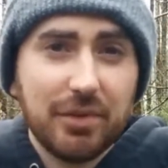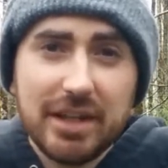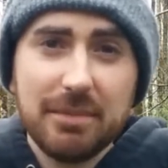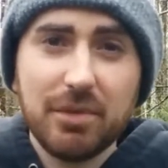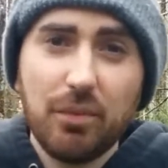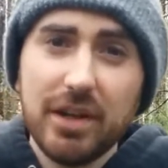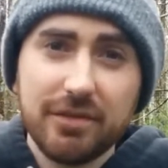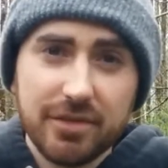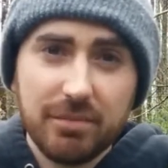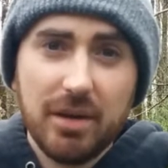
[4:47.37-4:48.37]
it will keep the
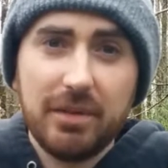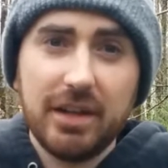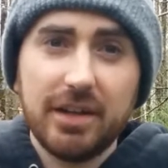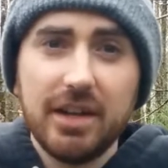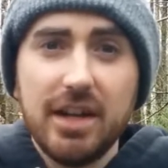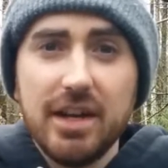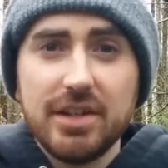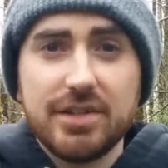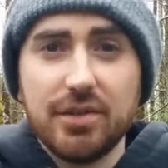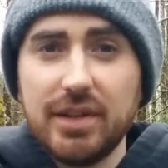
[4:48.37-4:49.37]
wind from coming in.
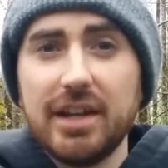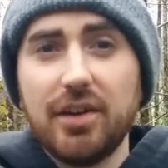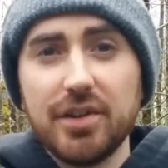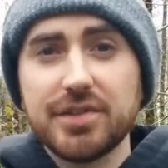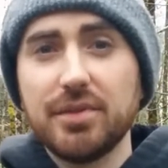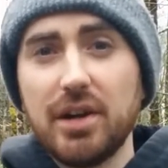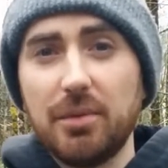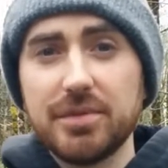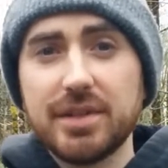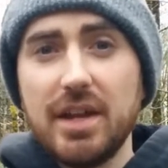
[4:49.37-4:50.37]
So that also
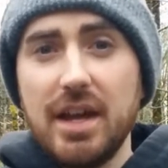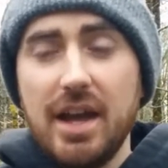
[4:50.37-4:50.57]
helps.